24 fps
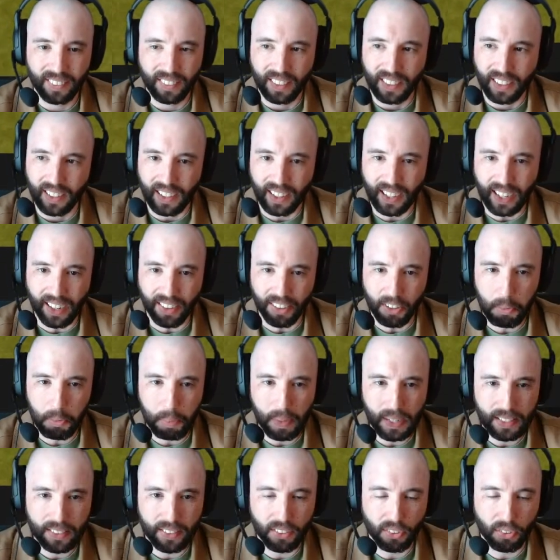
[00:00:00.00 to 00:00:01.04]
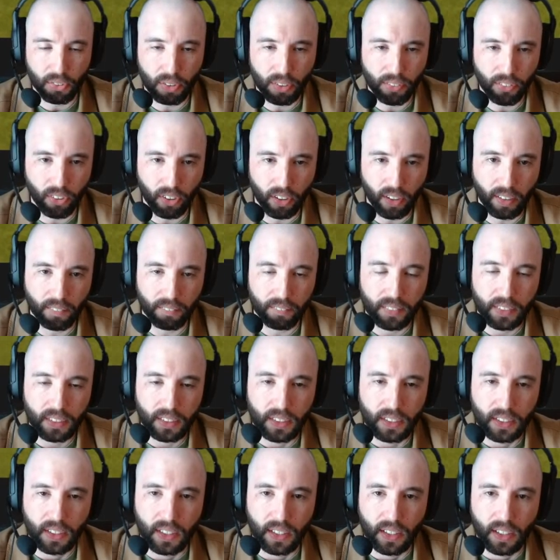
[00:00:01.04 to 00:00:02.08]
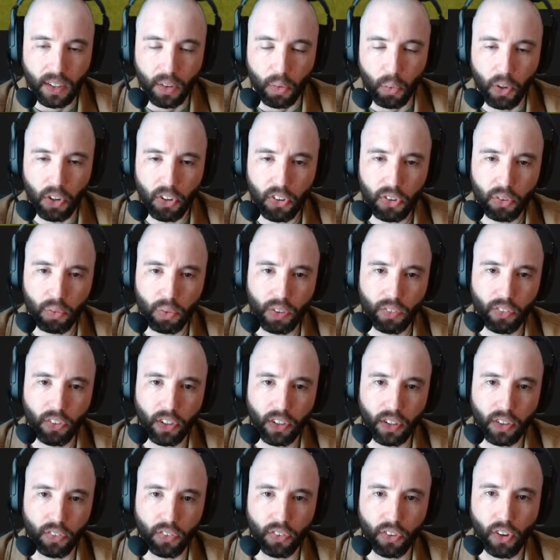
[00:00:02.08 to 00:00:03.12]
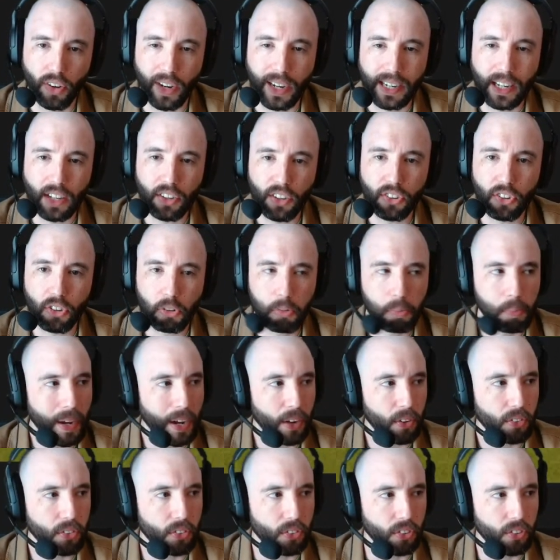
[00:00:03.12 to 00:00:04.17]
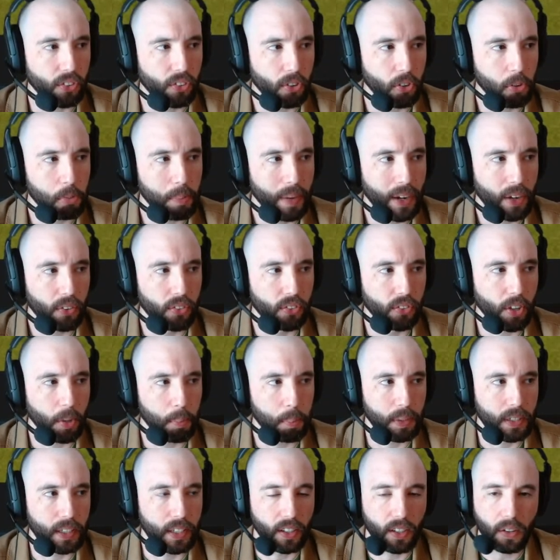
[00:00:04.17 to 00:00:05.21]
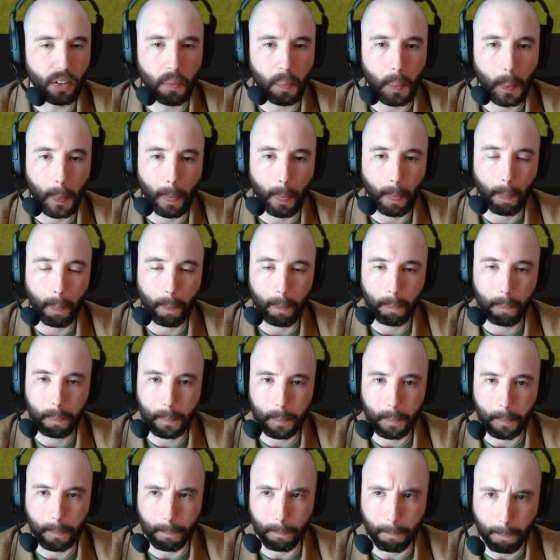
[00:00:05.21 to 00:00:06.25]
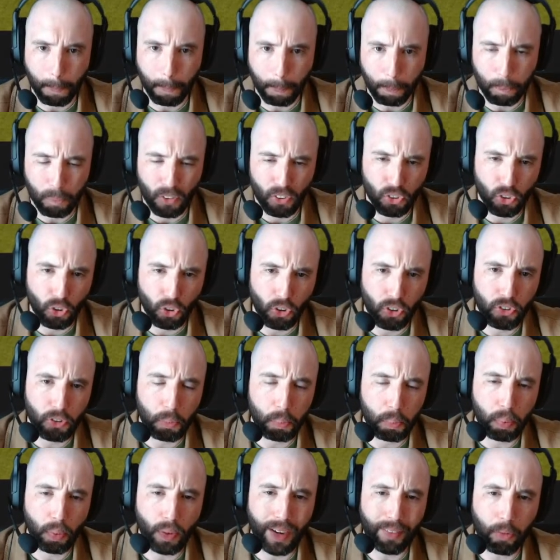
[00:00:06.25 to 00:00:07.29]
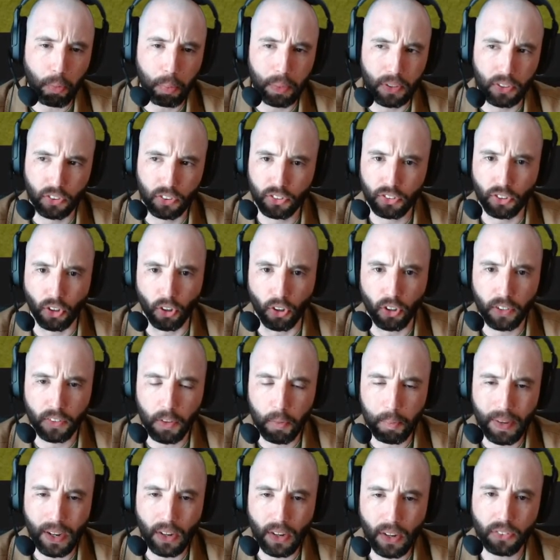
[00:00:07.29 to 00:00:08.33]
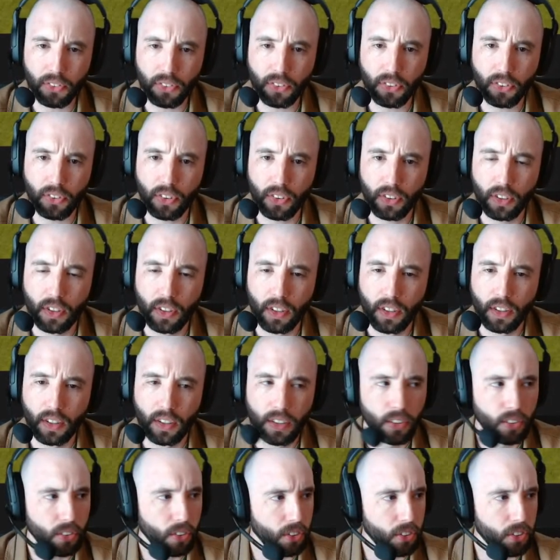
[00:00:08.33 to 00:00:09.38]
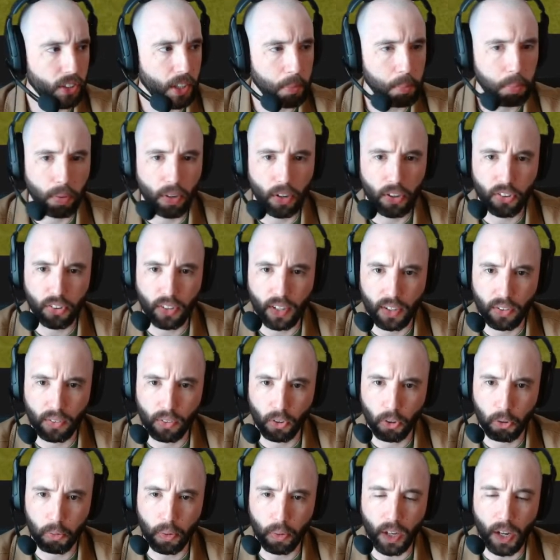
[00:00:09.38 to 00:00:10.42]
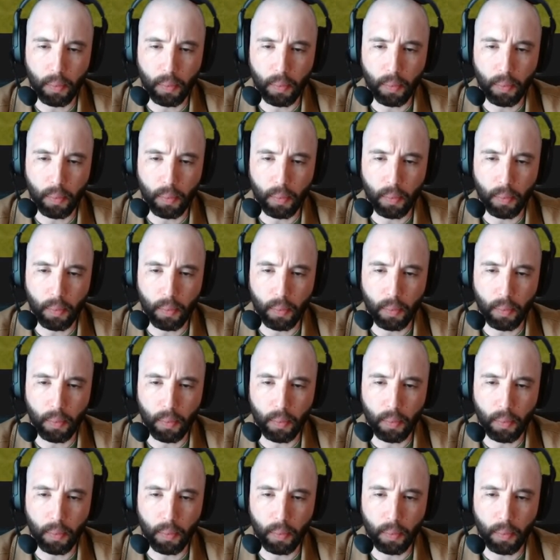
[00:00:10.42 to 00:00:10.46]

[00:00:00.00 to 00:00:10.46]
All right, let's paint this river up. Where's the river gonna flow? I guess there's mountains. There's mountains up in here. So it should probably start at the mountains. So let's get brush size real small.